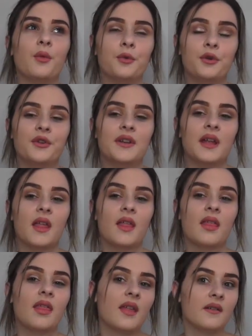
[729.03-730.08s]
would
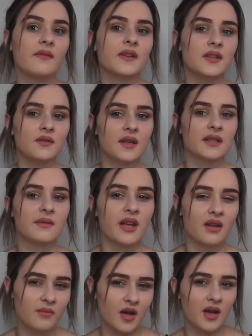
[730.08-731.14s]
love to
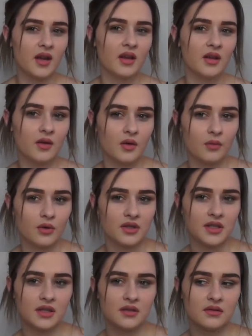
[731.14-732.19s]
expand my
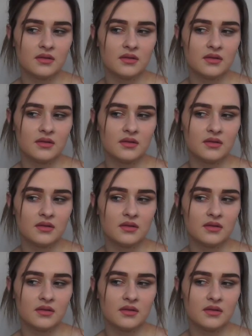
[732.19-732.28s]
watch